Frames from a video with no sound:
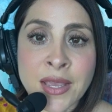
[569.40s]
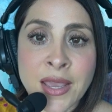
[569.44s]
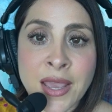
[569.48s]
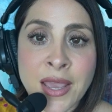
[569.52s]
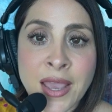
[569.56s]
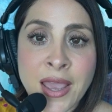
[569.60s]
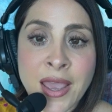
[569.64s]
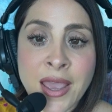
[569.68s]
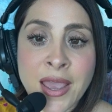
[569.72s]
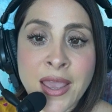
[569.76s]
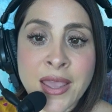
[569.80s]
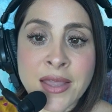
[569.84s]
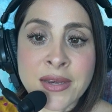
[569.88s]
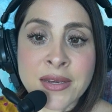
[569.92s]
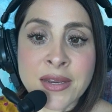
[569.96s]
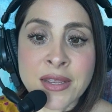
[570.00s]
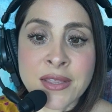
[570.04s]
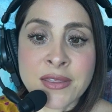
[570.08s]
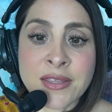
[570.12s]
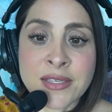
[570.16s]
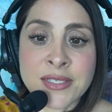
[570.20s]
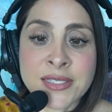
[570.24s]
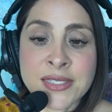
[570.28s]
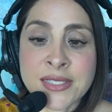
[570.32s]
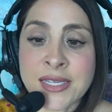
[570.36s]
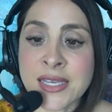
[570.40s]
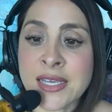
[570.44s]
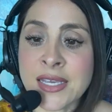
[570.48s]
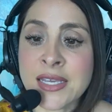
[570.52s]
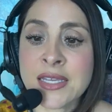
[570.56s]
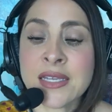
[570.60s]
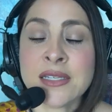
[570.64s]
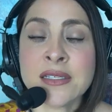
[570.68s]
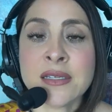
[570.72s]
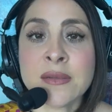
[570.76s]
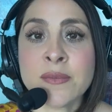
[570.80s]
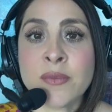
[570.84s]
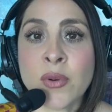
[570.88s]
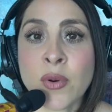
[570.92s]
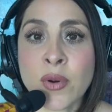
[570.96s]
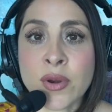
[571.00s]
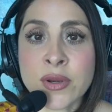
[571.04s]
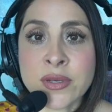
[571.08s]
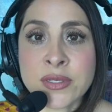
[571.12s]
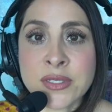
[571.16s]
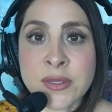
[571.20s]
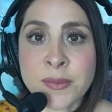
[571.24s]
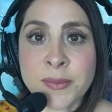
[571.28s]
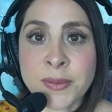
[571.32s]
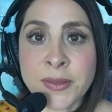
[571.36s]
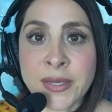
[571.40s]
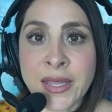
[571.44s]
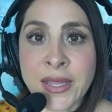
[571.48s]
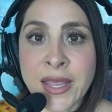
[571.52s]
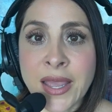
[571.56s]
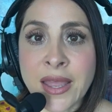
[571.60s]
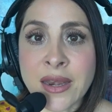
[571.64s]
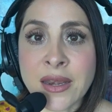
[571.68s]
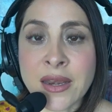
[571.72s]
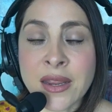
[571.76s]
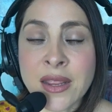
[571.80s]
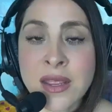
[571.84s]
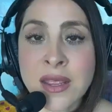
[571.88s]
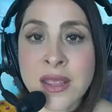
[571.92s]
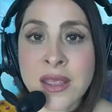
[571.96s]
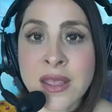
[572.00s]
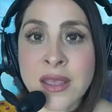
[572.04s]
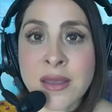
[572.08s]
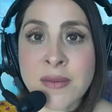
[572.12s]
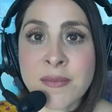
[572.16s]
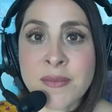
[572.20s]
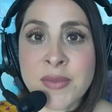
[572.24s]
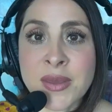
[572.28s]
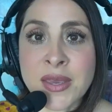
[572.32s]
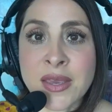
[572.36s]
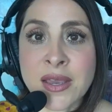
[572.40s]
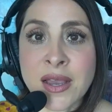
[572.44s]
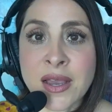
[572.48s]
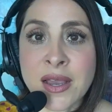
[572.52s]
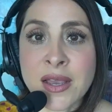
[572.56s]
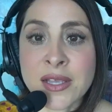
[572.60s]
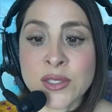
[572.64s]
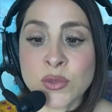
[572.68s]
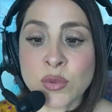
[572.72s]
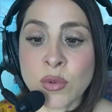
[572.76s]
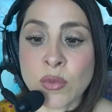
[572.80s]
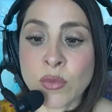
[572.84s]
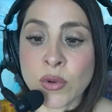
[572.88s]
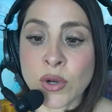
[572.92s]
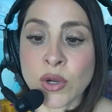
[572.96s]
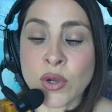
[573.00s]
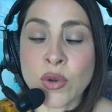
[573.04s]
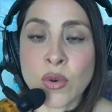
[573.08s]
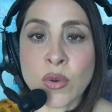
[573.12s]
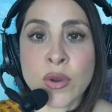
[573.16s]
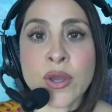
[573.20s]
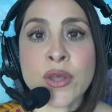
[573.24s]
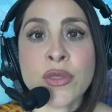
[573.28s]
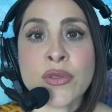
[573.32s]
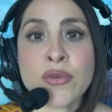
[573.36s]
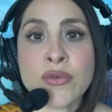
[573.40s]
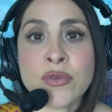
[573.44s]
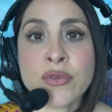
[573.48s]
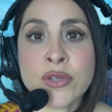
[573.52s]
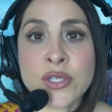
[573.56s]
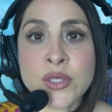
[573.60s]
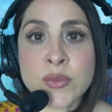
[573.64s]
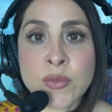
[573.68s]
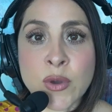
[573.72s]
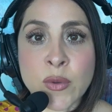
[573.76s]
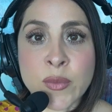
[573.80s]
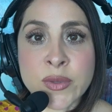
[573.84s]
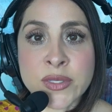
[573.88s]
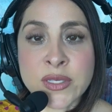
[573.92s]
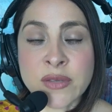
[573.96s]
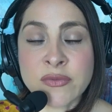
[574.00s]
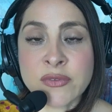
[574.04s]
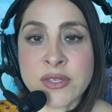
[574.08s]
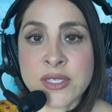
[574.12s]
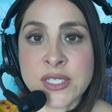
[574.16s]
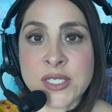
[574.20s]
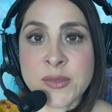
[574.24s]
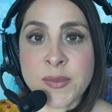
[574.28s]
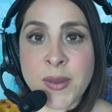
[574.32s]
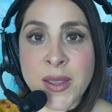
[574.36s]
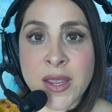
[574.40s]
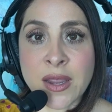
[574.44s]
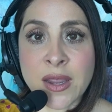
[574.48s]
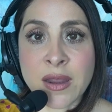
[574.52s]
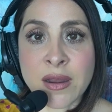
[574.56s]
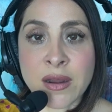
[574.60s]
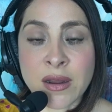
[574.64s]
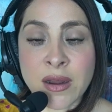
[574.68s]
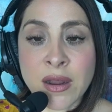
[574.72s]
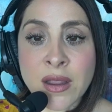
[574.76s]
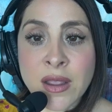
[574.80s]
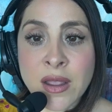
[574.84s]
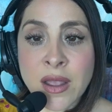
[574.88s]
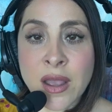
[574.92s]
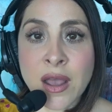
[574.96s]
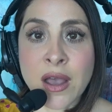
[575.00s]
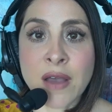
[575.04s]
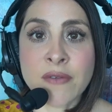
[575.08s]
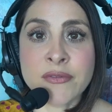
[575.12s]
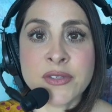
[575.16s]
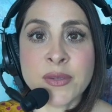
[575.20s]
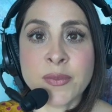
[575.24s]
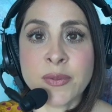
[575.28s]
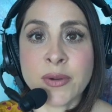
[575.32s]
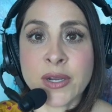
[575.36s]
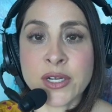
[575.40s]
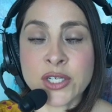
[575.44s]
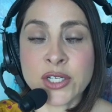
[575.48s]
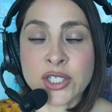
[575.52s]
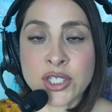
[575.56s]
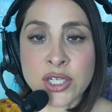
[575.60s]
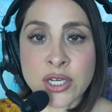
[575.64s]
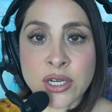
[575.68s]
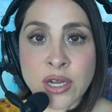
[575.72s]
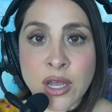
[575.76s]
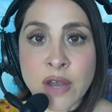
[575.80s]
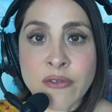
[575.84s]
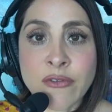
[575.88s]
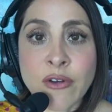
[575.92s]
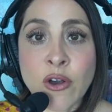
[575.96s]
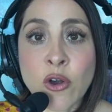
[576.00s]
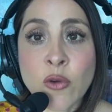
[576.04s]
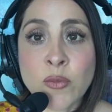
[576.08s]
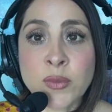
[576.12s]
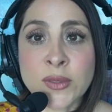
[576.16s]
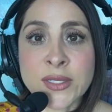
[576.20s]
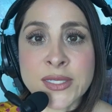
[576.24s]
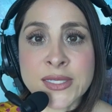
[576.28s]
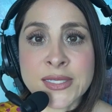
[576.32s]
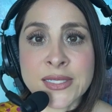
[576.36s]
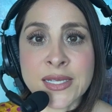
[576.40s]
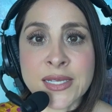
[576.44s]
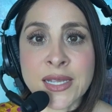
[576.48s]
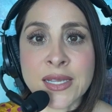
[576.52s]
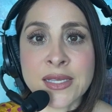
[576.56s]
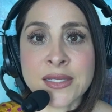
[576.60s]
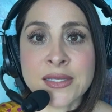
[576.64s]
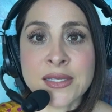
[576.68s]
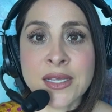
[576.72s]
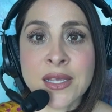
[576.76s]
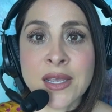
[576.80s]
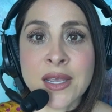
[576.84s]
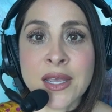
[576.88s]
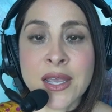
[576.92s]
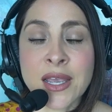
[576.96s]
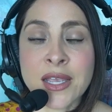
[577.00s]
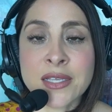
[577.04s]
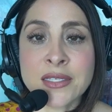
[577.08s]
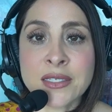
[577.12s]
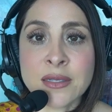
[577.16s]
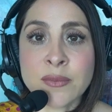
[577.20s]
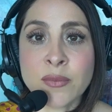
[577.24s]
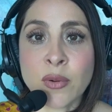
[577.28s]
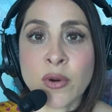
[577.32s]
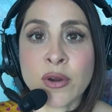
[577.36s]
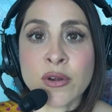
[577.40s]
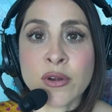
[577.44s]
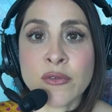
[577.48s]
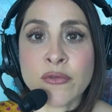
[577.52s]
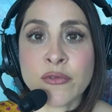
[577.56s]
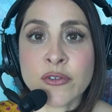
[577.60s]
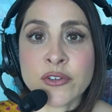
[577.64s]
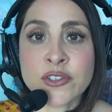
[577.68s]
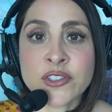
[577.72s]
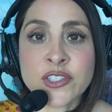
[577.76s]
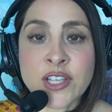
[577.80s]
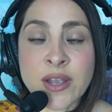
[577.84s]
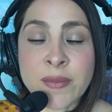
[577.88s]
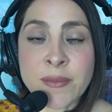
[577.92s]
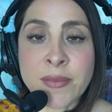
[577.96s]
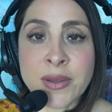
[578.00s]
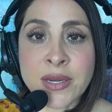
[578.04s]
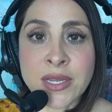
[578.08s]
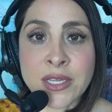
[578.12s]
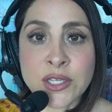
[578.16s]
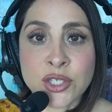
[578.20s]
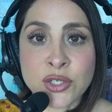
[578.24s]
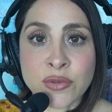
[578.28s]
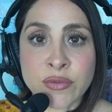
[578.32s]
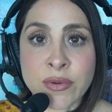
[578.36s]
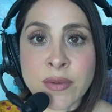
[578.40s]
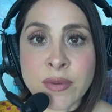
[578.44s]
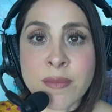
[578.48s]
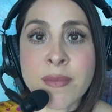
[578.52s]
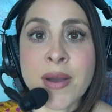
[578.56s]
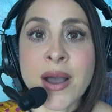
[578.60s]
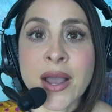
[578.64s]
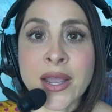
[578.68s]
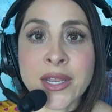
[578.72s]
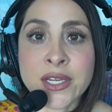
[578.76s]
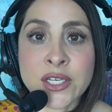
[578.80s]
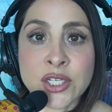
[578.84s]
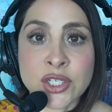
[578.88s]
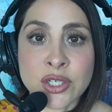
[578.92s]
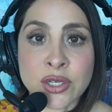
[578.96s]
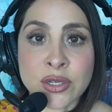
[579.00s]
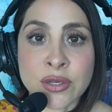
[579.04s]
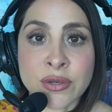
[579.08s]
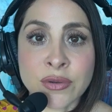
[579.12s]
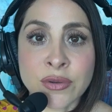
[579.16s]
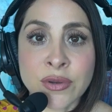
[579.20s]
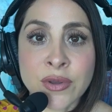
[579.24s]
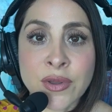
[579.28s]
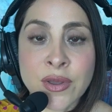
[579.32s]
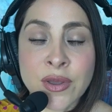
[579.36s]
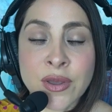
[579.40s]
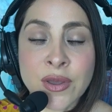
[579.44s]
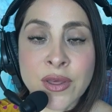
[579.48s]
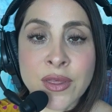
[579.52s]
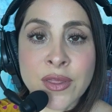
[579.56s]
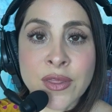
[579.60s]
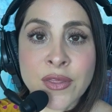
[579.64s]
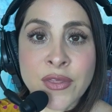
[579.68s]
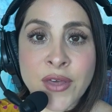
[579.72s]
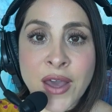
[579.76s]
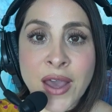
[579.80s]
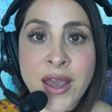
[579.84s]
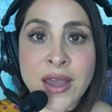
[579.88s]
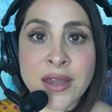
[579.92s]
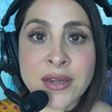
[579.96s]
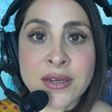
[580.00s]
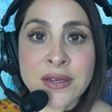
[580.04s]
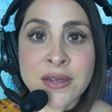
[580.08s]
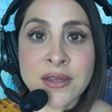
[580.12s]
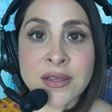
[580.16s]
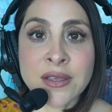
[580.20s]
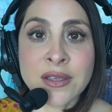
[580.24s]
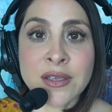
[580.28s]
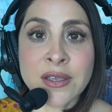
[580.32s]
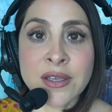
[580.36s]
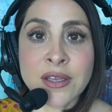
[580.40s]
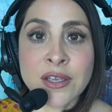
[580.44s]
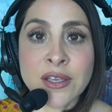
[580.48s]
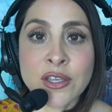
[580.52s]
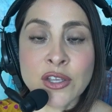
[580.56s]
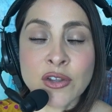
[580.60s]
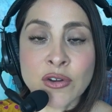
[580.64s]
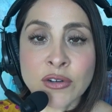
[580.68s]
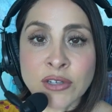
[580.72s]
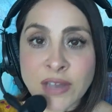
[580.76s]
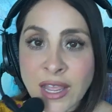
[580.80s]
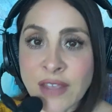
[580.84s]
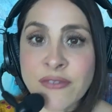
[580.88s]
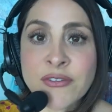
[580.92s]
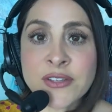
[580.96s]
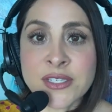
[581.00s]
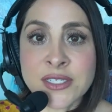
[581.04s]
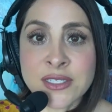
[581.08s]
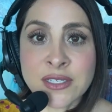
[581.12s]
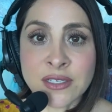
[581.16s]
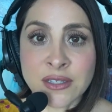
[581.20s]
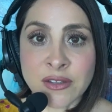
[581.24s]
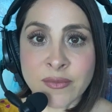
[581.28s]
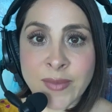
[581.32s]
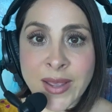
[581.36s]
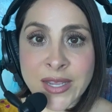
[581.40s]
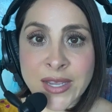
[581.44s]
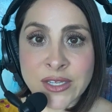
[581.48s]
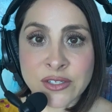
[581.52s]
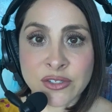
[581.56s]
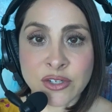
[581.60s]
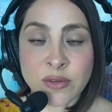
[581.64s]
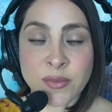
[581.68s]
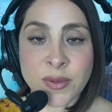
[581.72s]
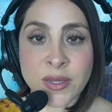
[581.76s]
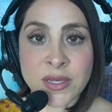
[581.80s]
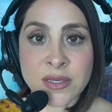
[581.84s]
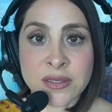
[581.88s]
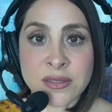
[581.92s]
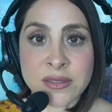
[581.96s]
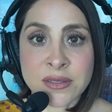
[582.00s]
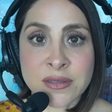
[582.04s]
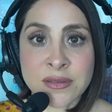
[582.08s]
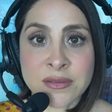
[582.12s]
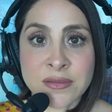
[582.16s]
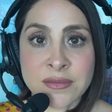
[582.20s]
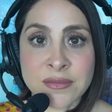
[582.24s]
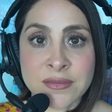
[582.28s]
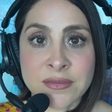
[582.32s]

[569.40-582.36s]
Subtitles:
And the seed is important to plant, because when we're going through these moments of despair, of depression, of hopelessness, it's important for somebody to remind you that your life is still a masterpiece,